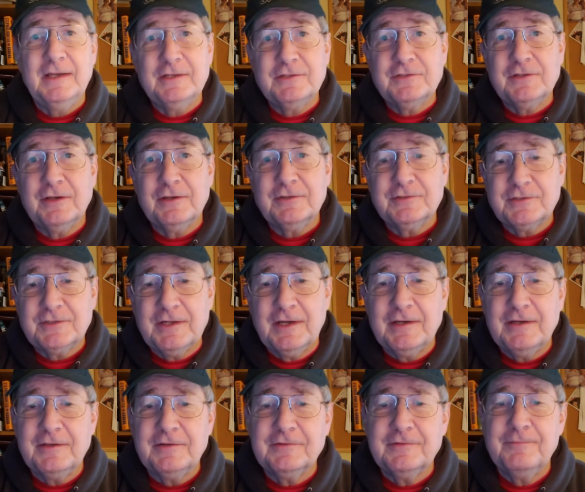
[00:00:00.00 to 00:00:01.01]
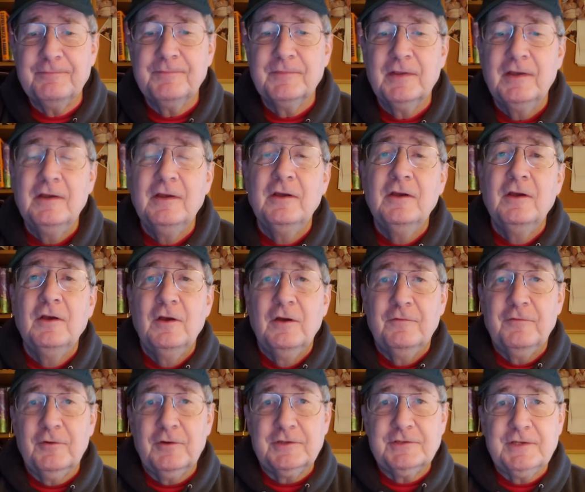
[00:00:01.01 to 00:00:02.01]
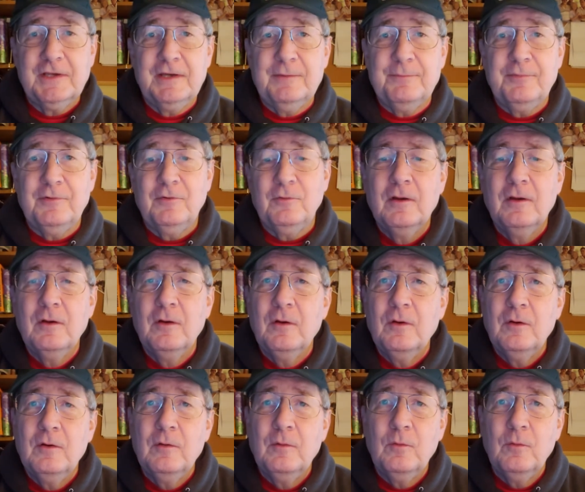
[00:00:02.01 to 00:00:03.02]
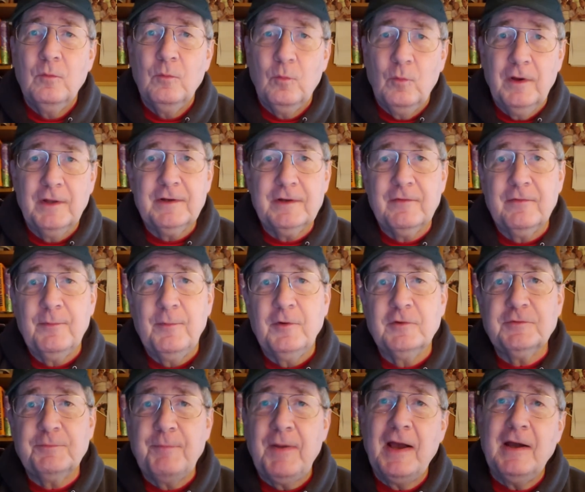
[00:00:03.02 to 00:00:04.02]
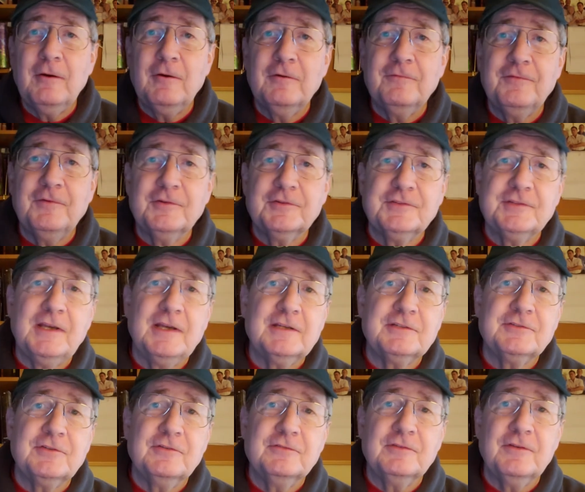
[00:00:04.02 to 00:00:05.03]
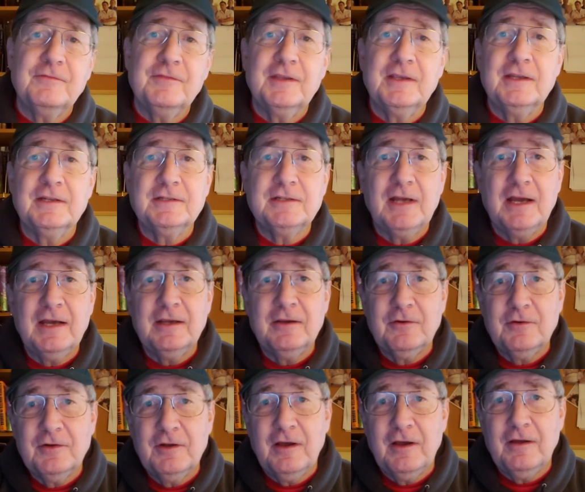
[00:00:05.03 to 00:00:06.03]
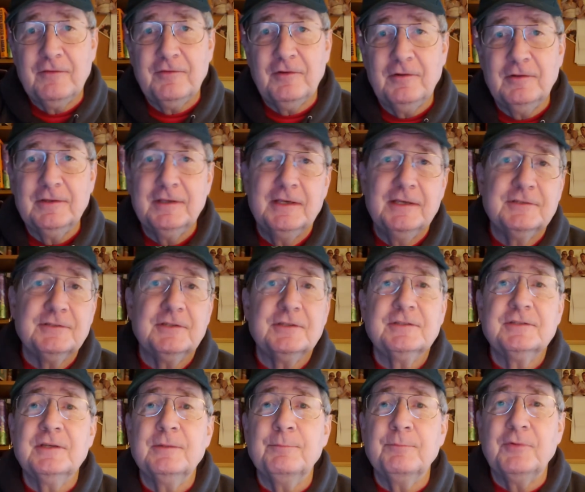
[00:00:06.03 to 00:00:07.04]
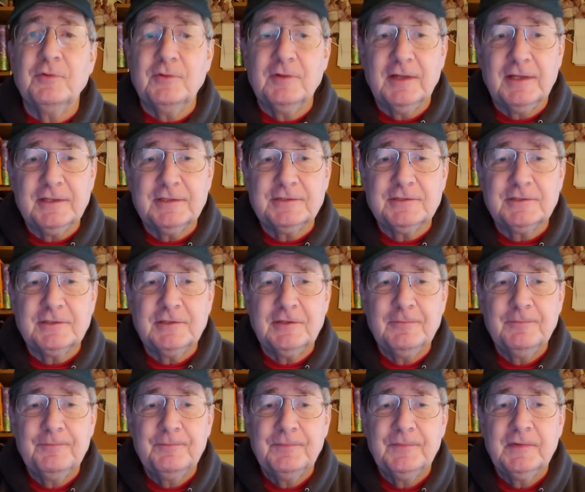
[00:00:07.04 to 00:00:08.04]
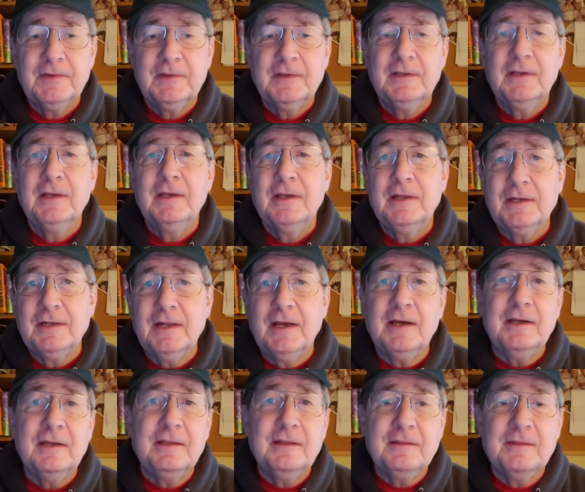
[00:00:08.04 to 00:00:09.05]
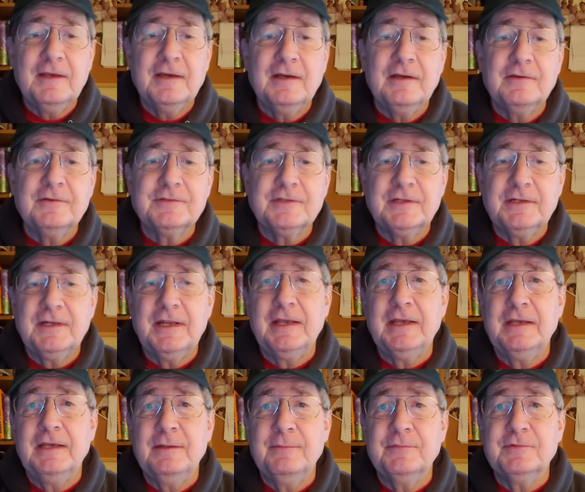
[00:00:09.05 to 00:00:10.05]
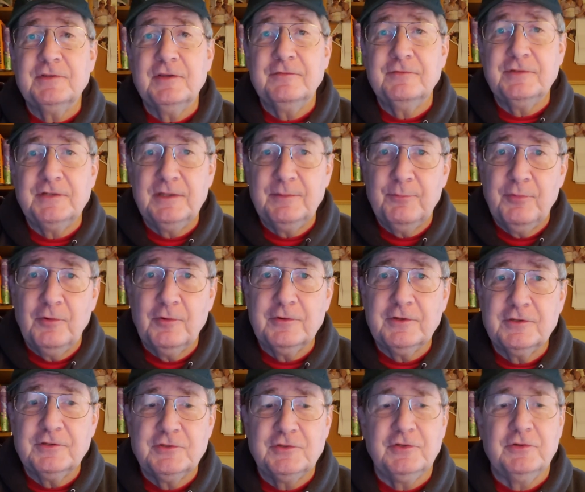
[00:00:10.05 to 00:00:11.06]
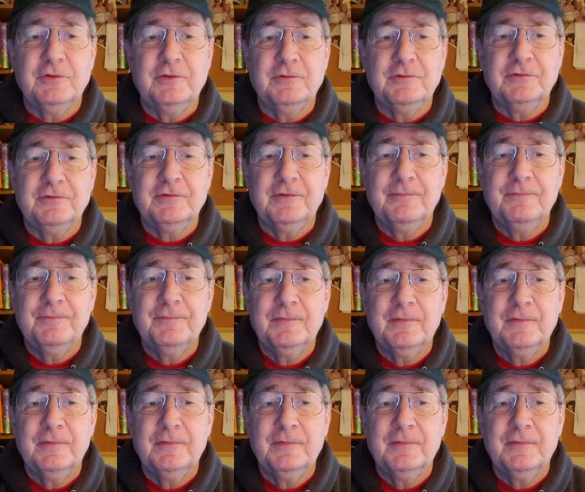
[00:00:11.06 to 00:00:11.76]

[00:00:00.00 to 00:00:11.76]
It just does. For example, one of the most powerful sections of the entire novel is a simple list 9,000 names of deported Jews.